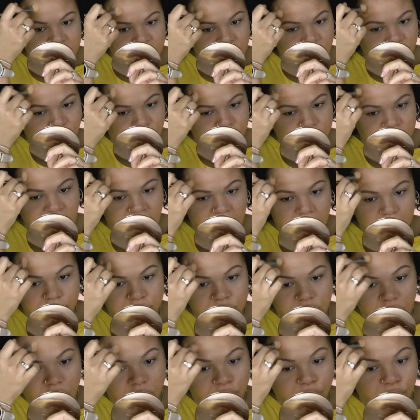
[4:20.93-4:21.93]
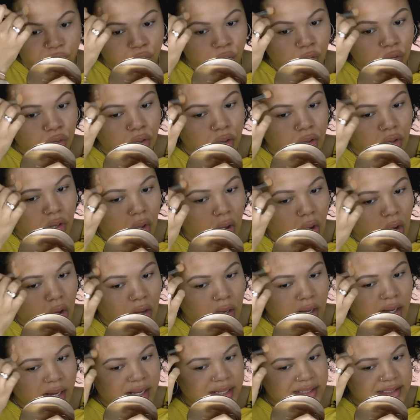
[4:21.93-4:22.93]
different types of
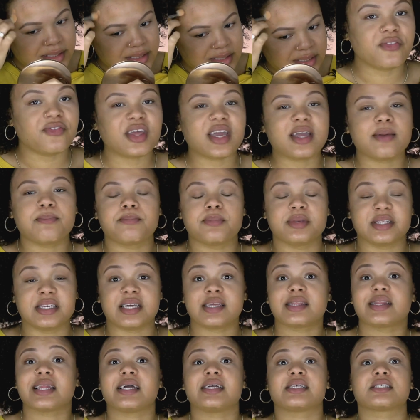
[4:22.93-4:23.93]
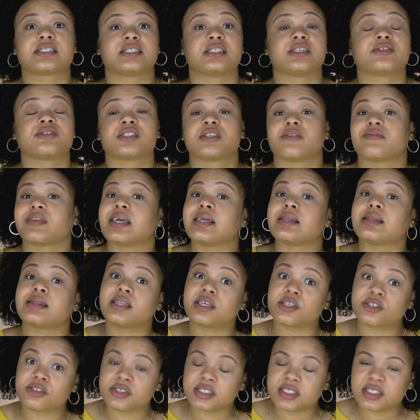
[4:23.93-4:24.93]
laws. They did like series of like
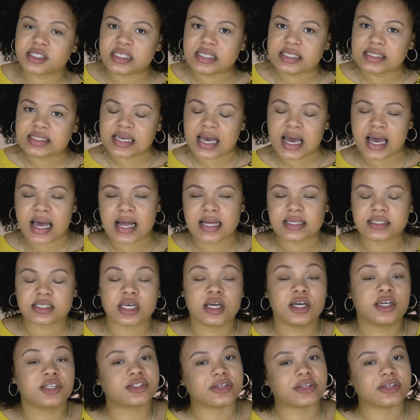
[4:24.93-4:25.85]
literacy tests.